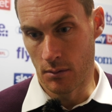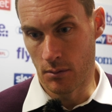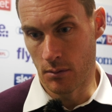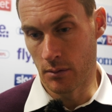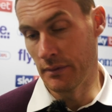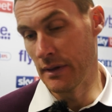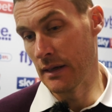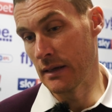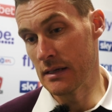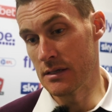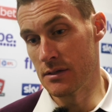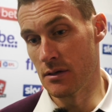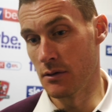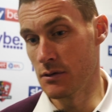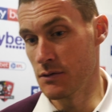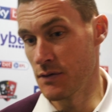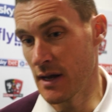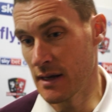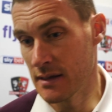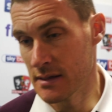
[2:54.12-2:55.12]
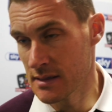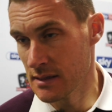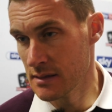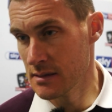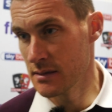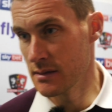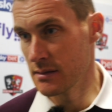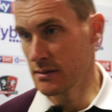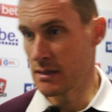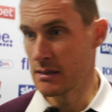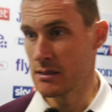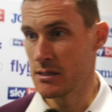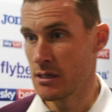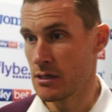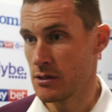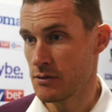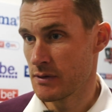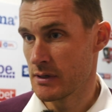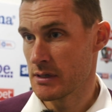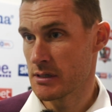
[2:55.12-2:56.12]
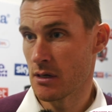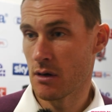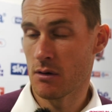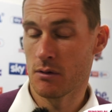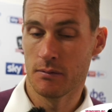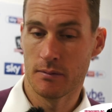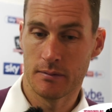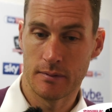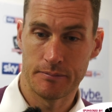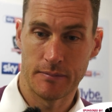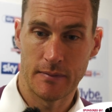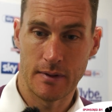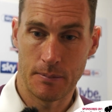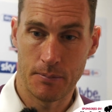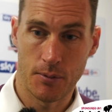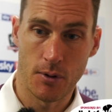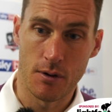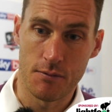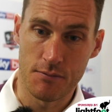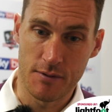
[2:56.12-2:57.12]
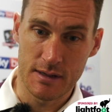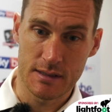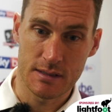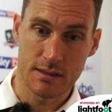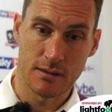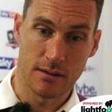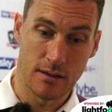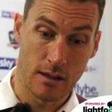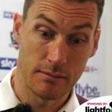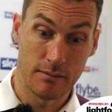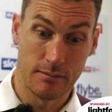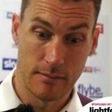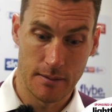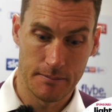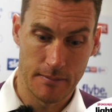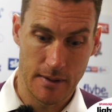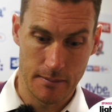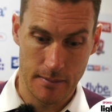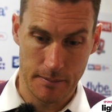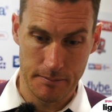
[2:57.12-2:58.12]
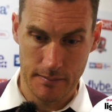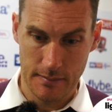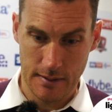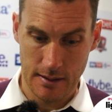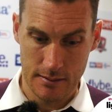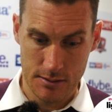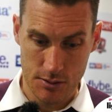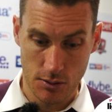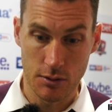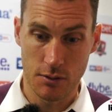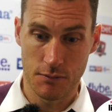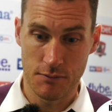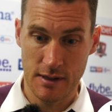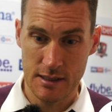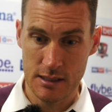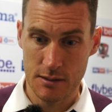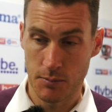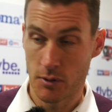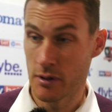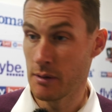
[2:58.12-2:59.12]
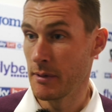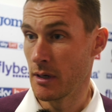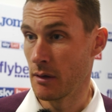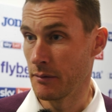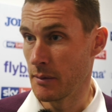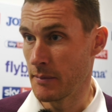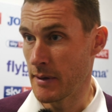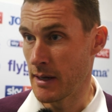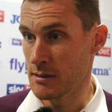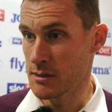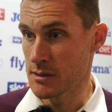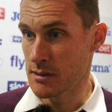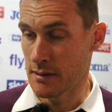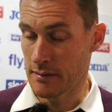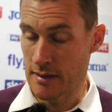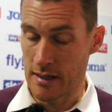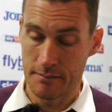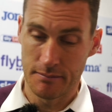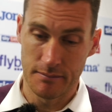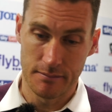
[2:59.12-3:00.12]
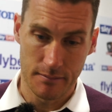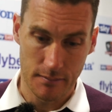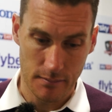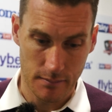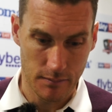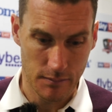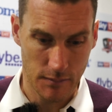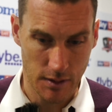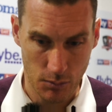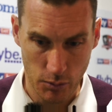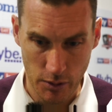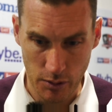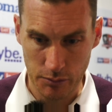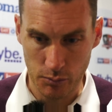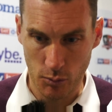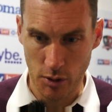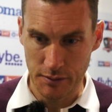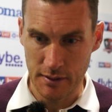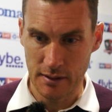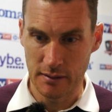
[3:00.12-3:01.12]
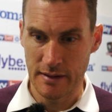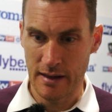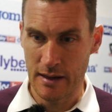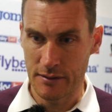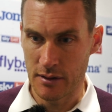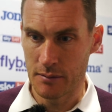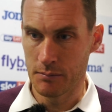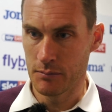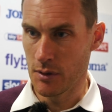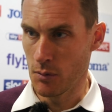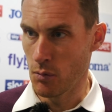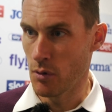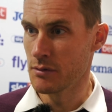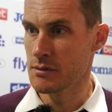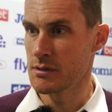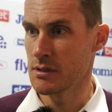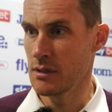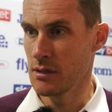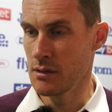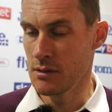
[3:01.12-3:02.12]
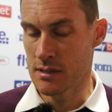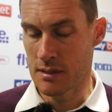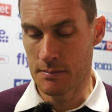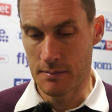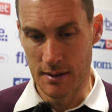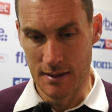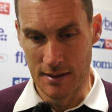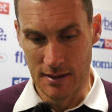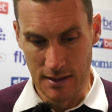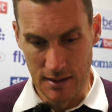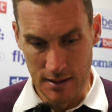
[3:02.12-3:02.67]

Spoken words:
Well, Nicky's not trained since injury, so I put a risk. I took a risk, put him in on the bench, and then you know, 1-0 down, you want to use him.